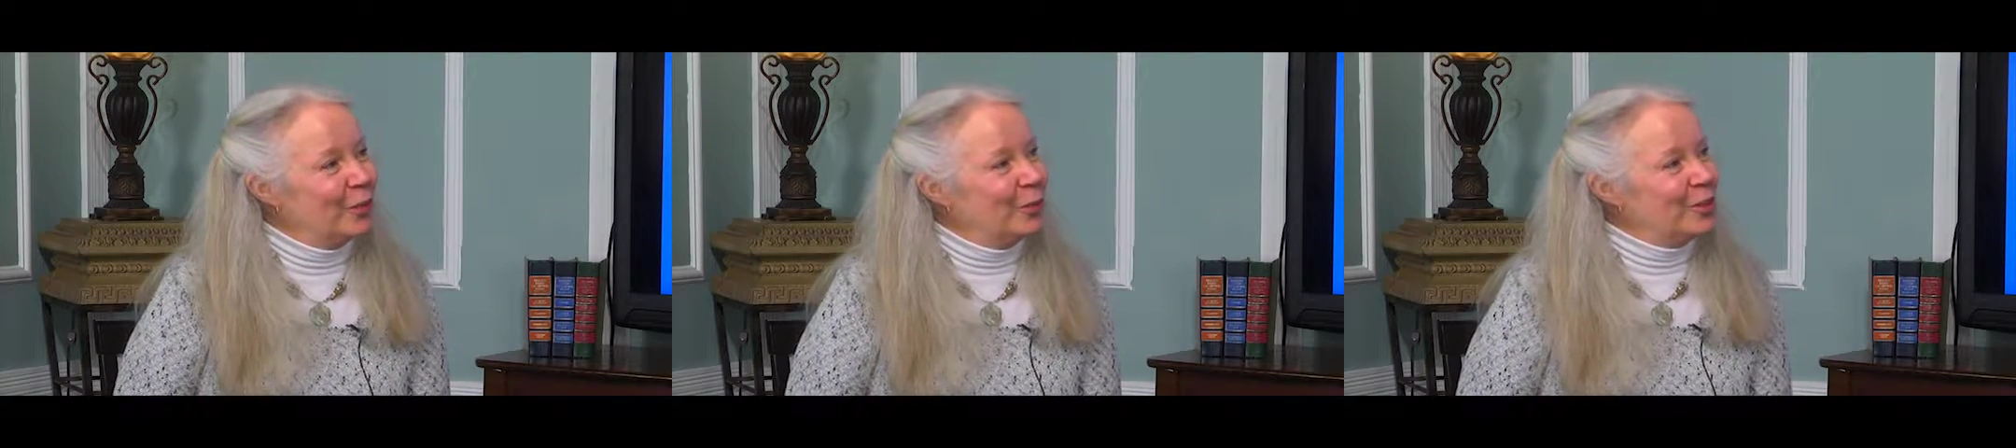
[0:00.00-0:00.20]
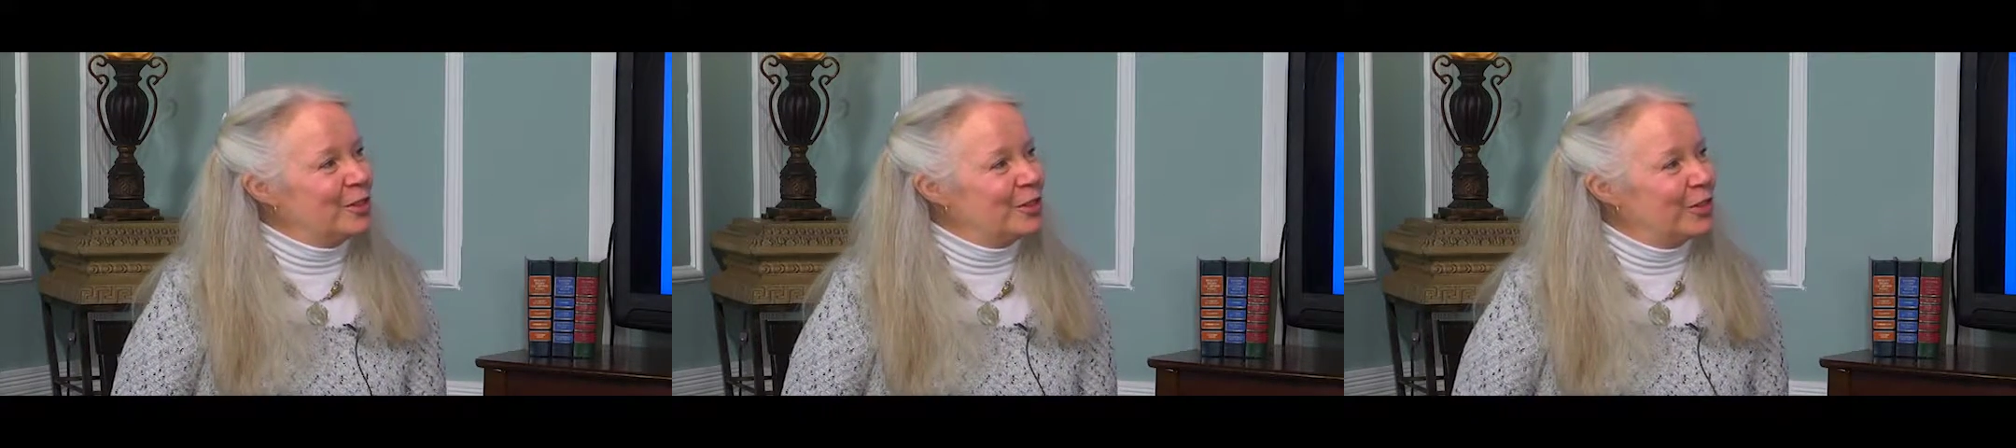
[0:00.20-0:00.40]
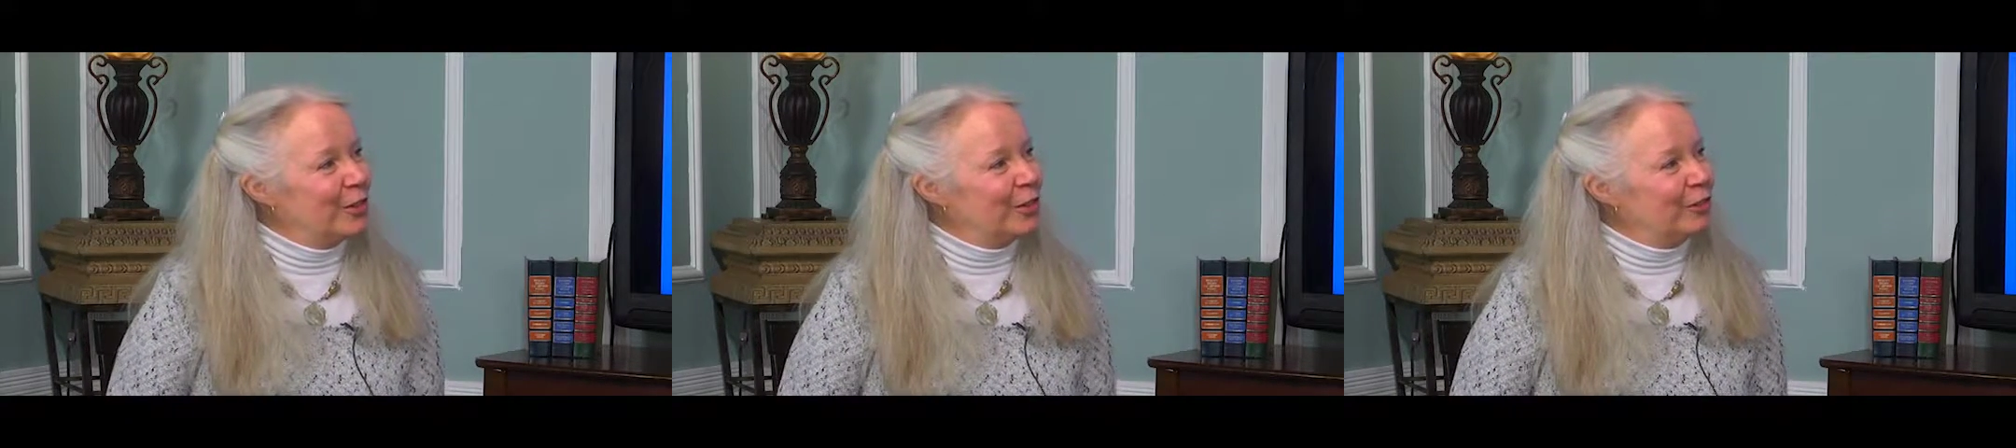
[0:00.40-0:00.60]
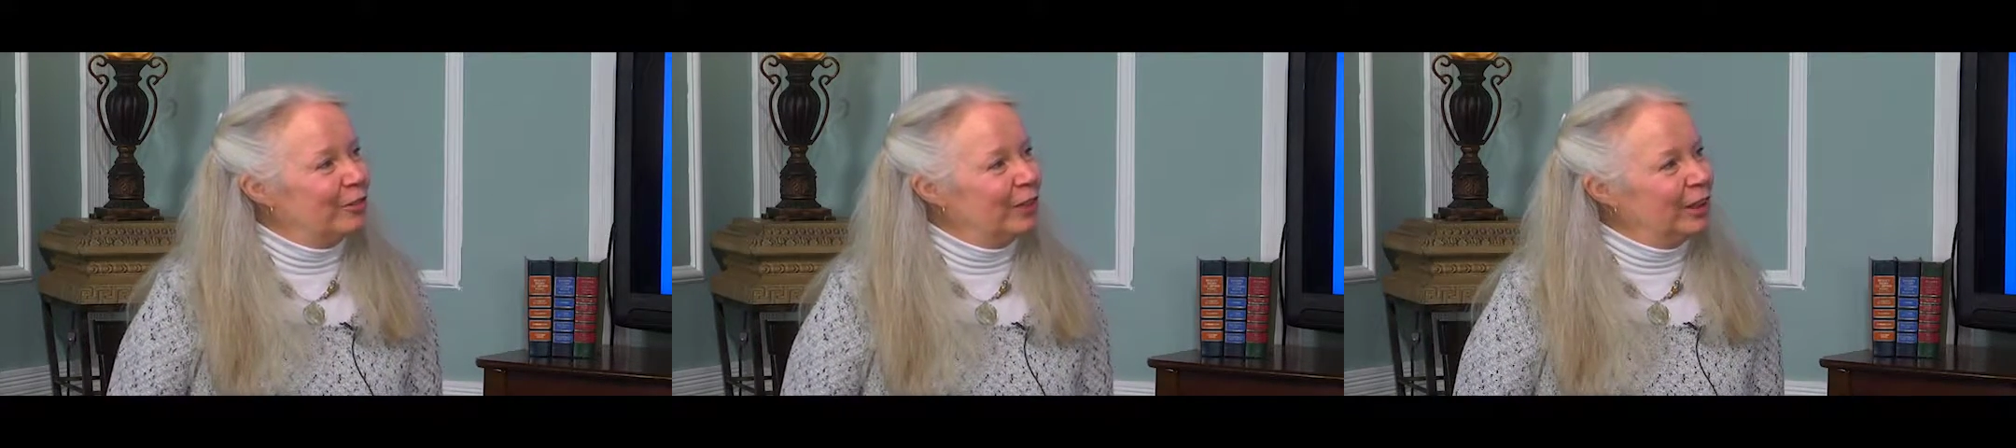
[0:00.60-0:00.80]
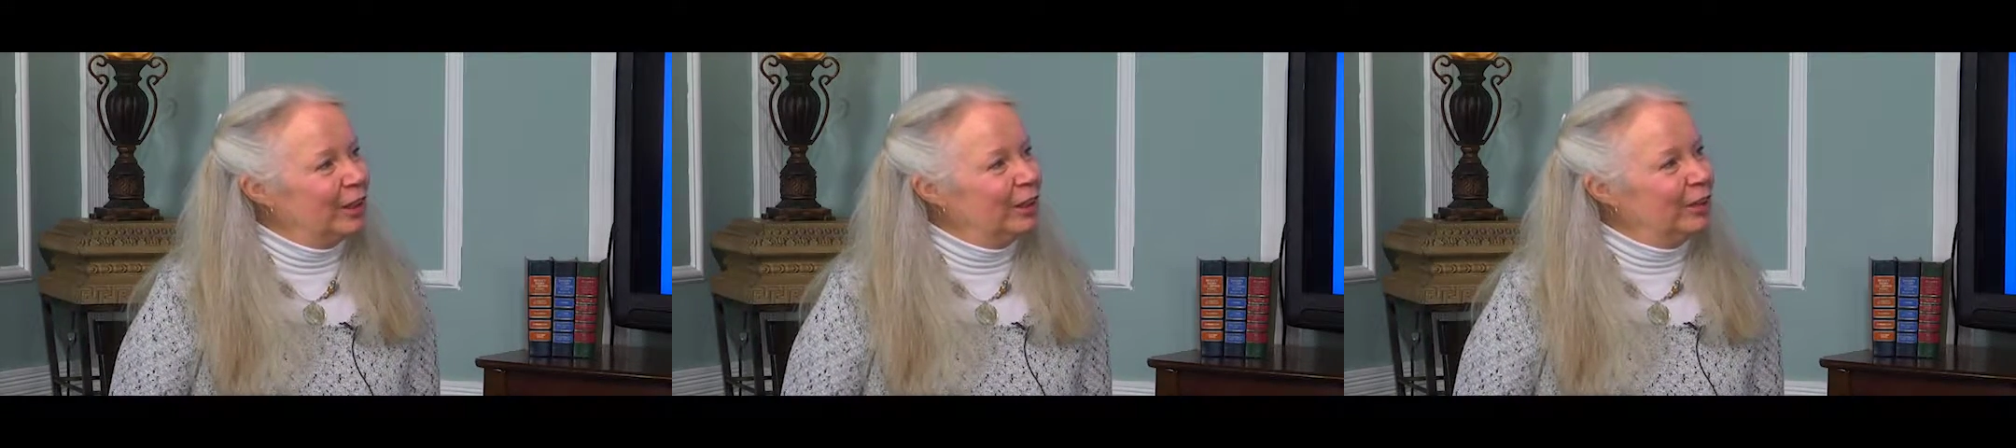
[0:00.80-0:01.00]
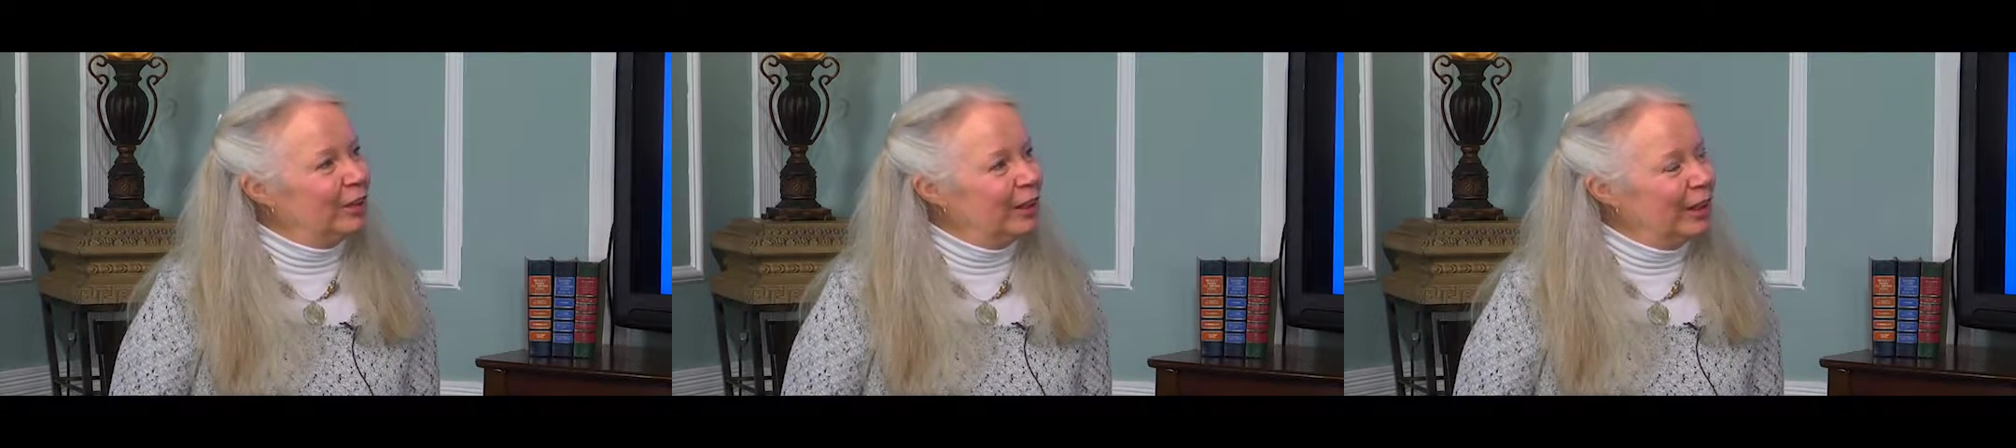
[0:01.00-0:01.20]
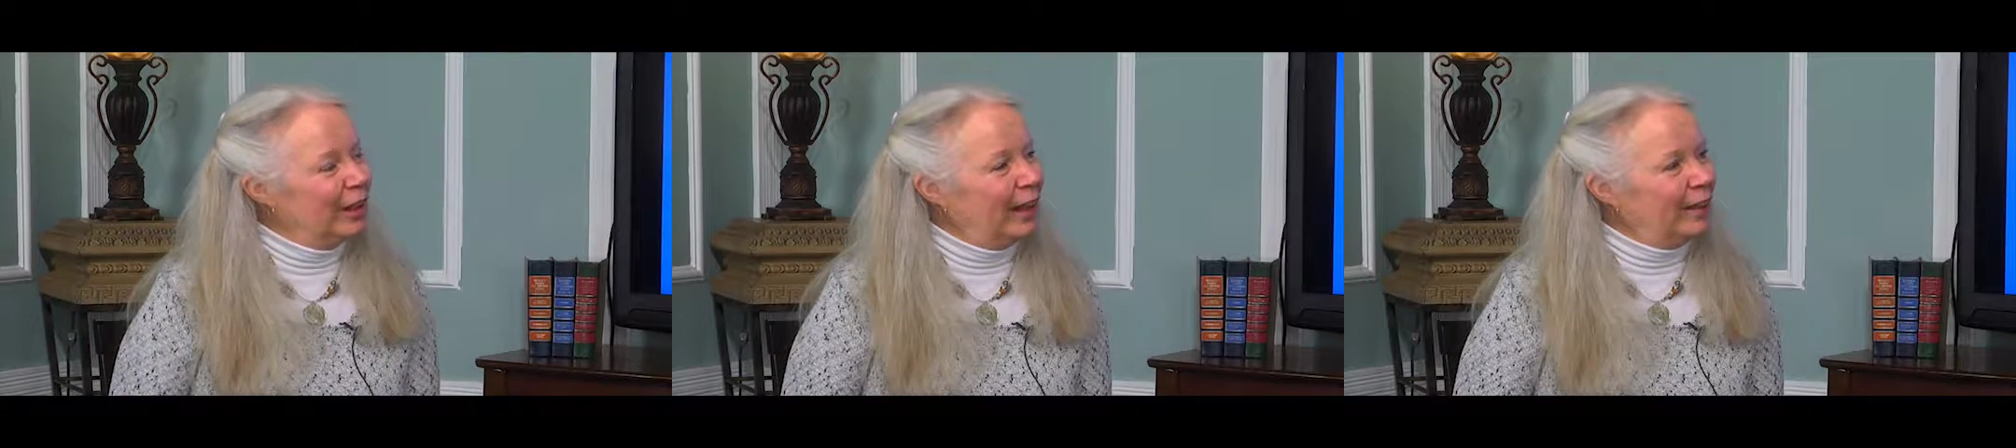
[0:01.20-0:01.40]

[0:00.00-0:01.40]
we started really looking